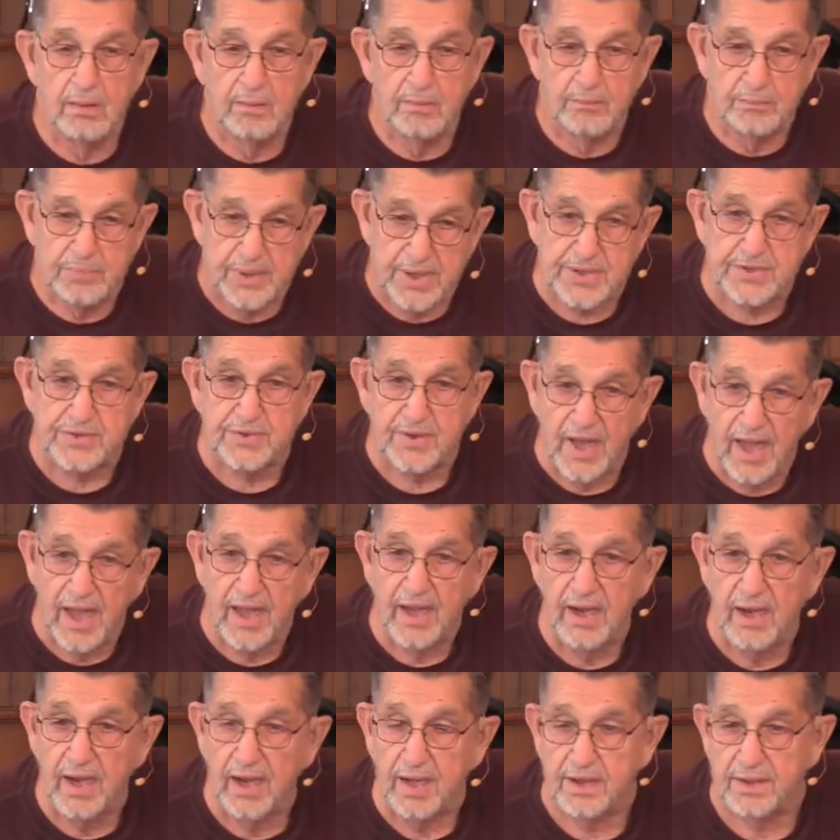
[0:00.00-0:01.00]
picture
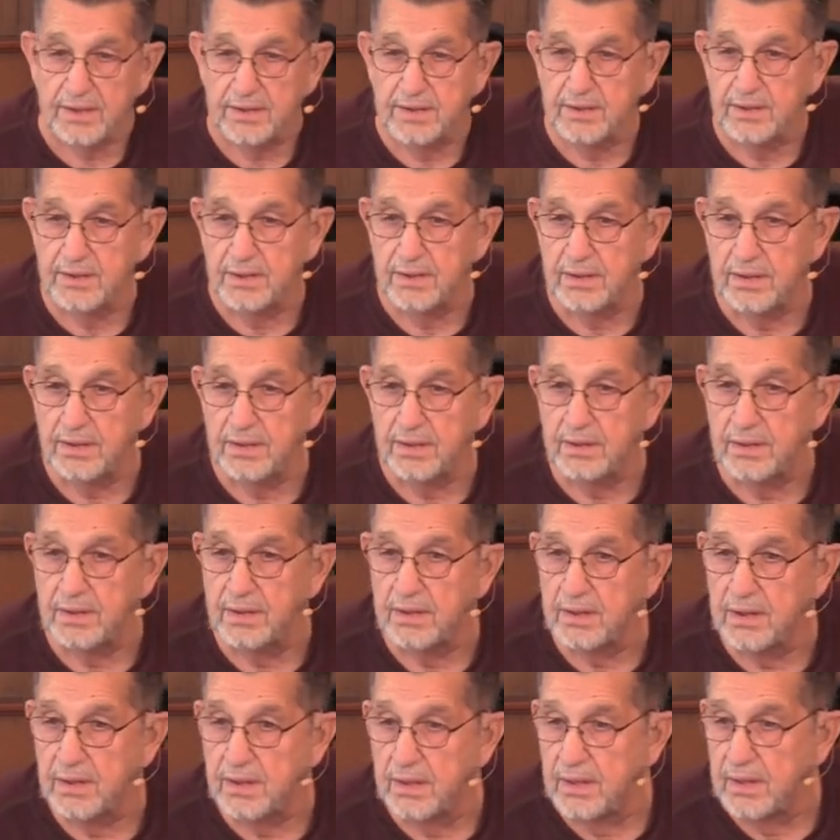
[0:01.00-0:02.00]
Hagg Lake
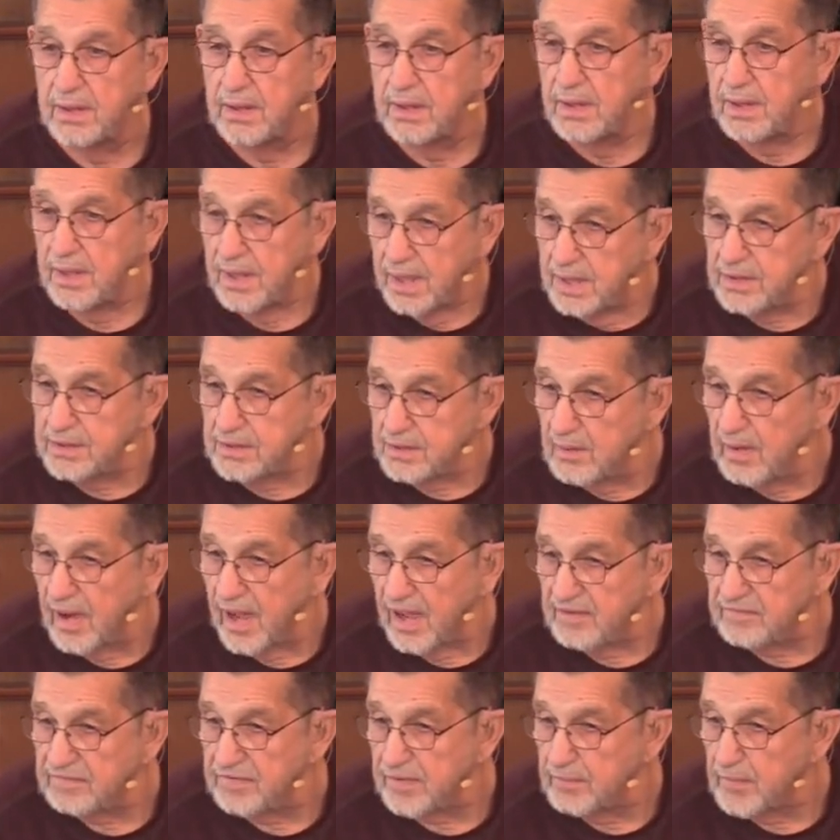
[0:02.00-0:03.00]
in your
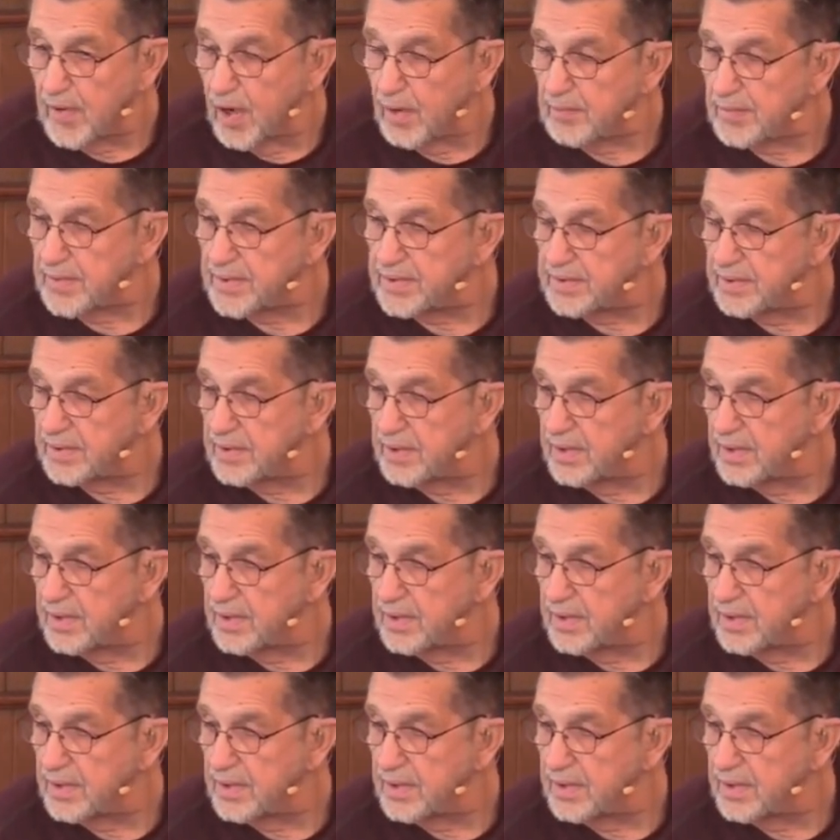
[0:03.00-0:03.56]
mind for a moment.